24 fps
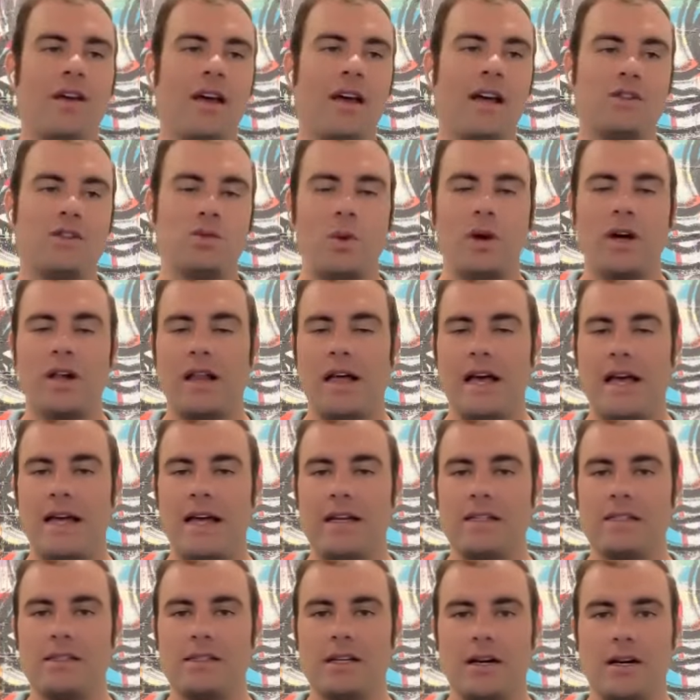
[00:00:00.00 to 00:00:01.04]
as well
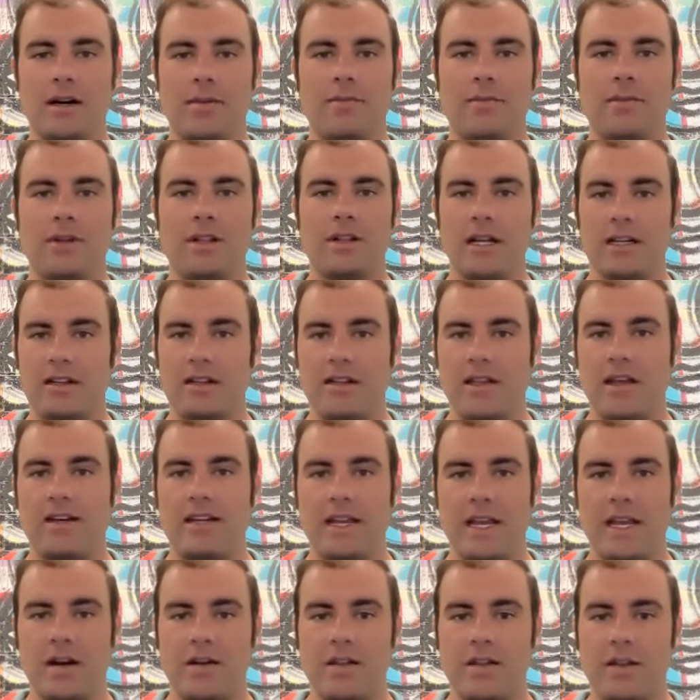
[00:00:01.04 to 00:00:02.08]
as collecting that
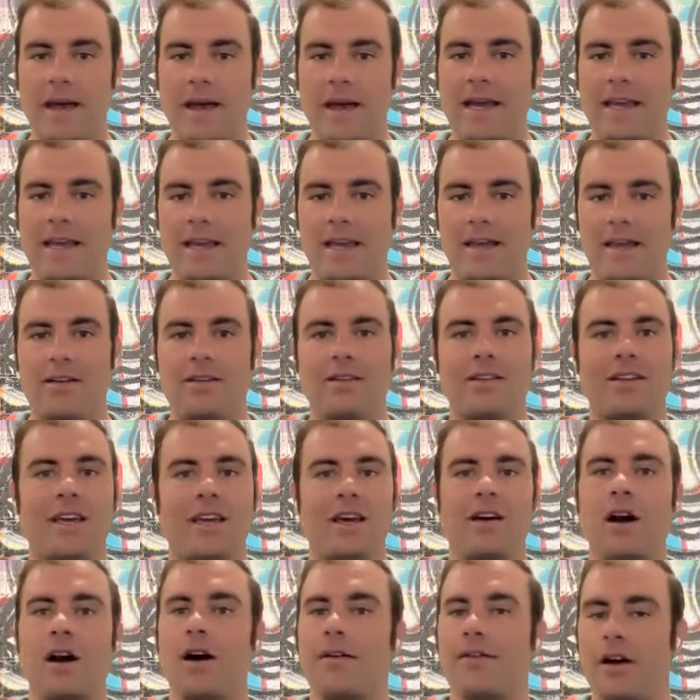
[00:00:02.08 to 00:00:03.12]
data on the back end,
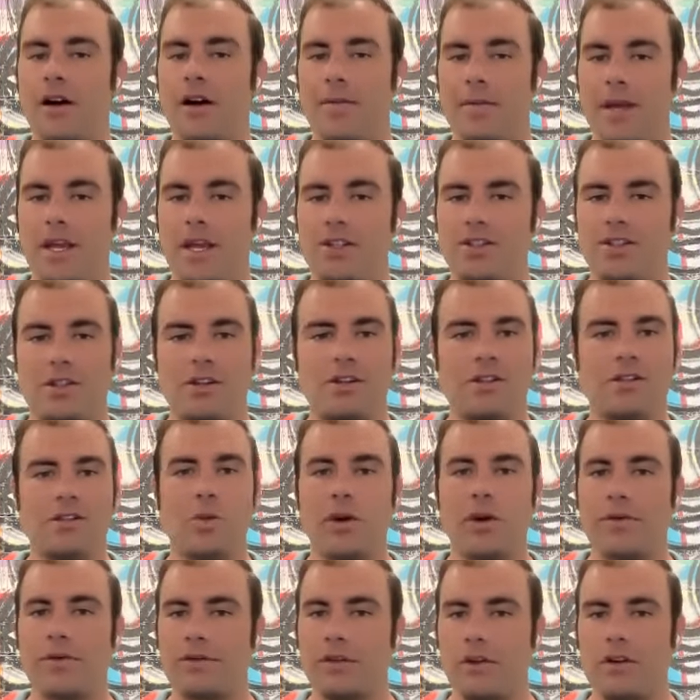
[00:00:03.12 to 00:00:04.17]
kickoff automations,
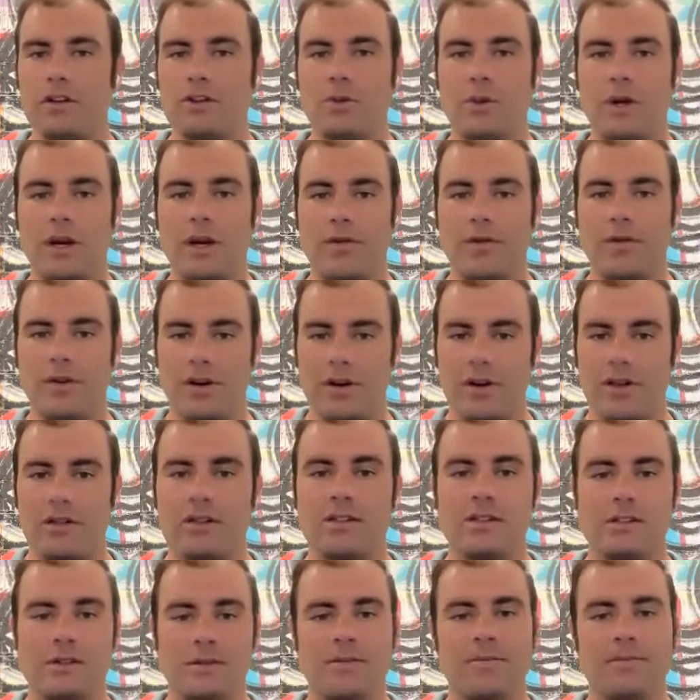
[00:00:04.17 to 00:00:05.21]
workflows, whatever it
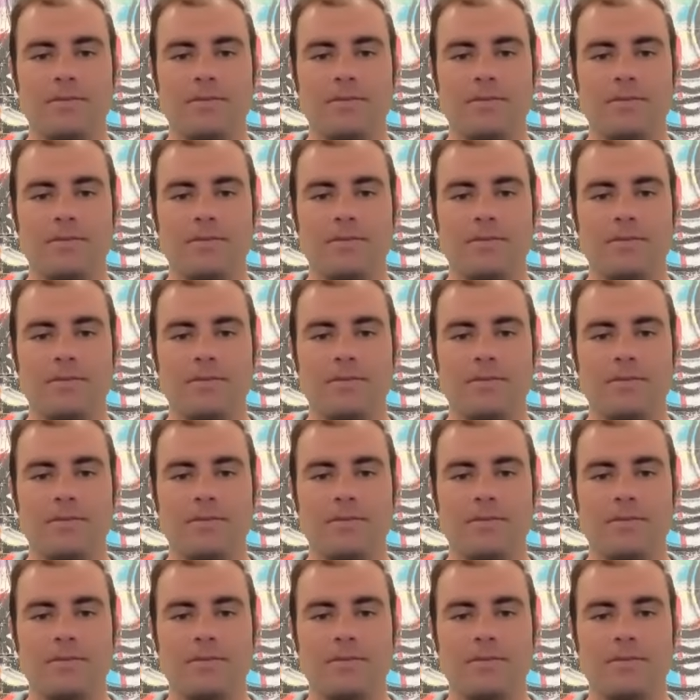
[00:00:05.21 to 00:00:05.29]
is.